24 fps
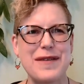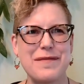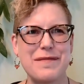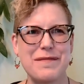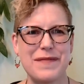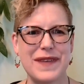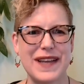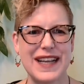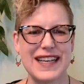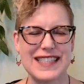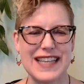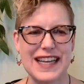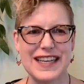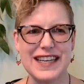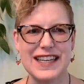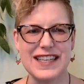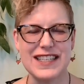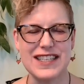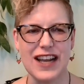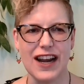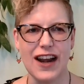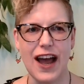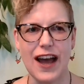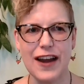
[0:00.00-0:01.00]
because I teach
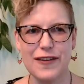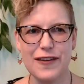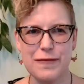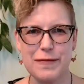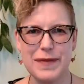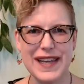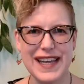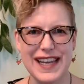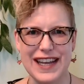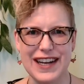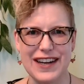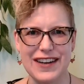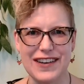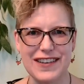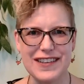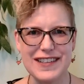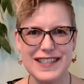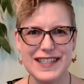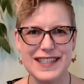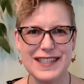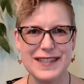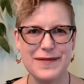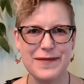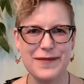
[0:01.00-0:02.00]
a lot of
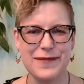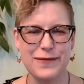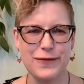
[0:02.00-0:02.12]
beginners